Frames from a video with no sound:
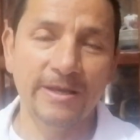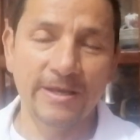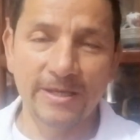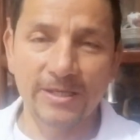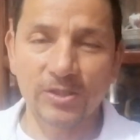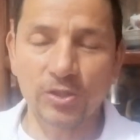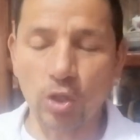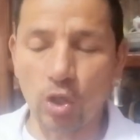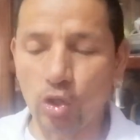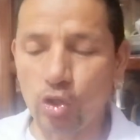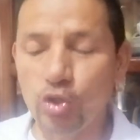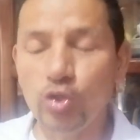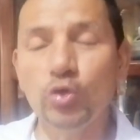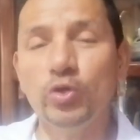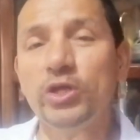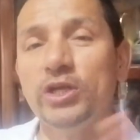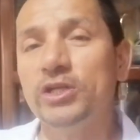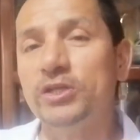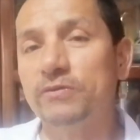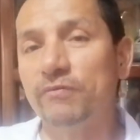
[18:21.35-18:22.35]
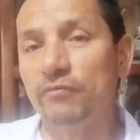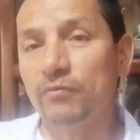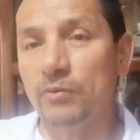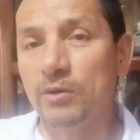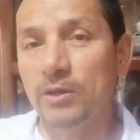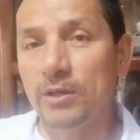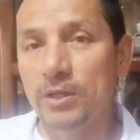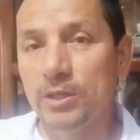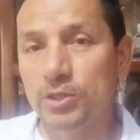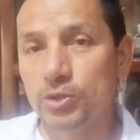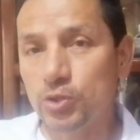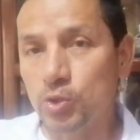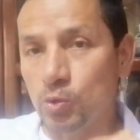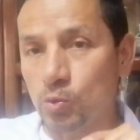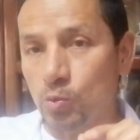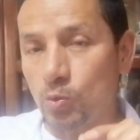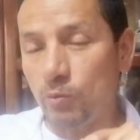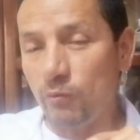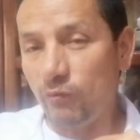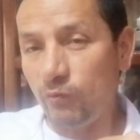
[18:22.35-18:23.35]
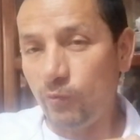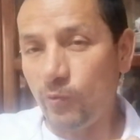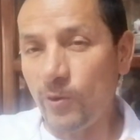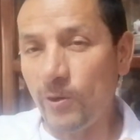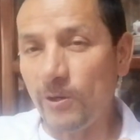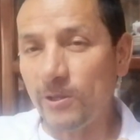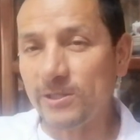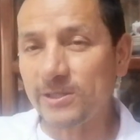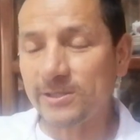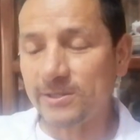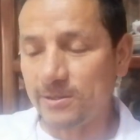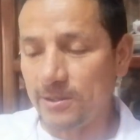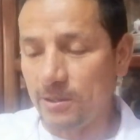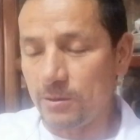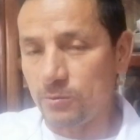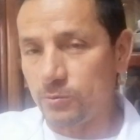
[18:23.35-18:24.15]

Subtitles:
So you need to first